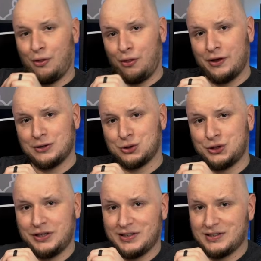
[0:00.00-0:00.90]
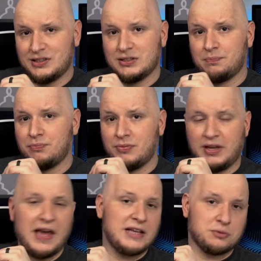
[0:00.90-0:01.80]
there she is,
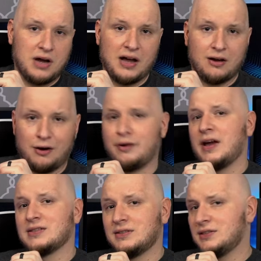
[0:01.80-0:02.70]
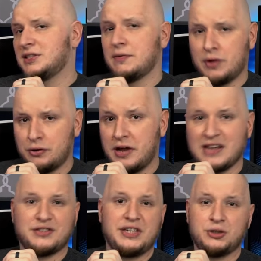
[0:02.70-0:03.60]
the ASRock RX 6700
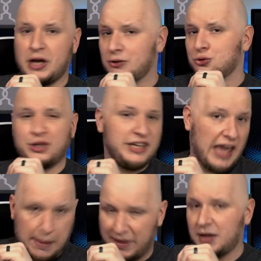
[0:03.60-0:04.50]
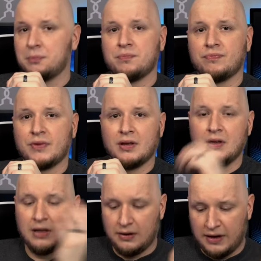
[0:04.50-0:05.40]
XT Challenger D Gaming.
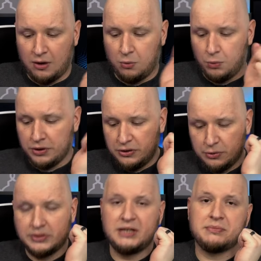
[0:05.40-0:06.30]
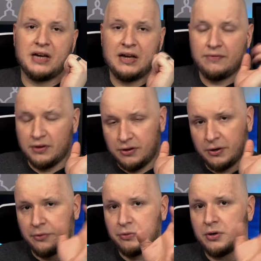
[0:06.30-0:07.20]
Now, we're gonna do a deep dive,
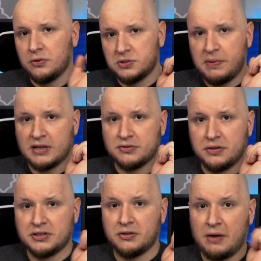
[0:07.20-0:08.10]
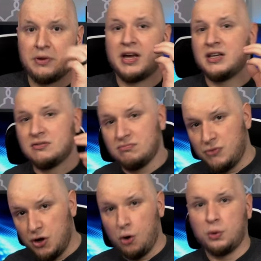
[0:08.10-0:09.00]
go through all the specs for this so that way you guys
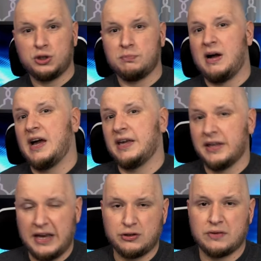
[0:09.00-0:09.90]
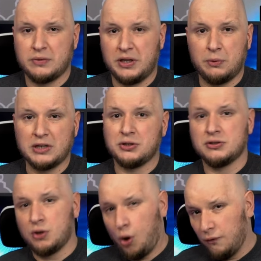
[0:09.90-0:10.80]
know what you're buying in case you have any questions.
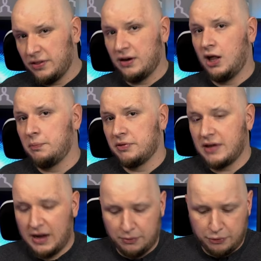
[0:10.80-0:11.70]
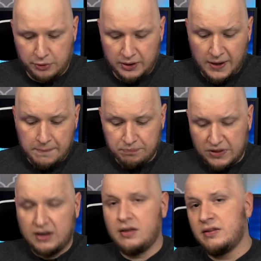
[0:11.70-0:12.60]
Hopefully that'll help you out through it.
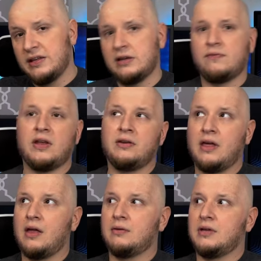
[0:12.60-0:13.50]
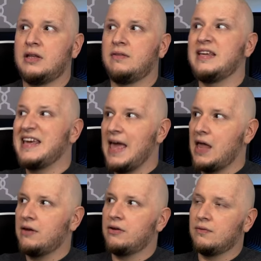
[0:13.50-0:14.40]
And in the end of it, in the
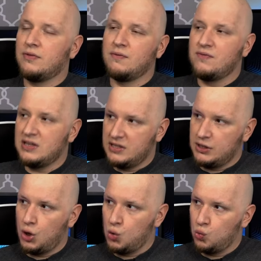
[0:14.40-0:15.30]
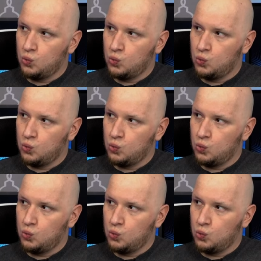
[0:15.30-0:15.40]
end of the video,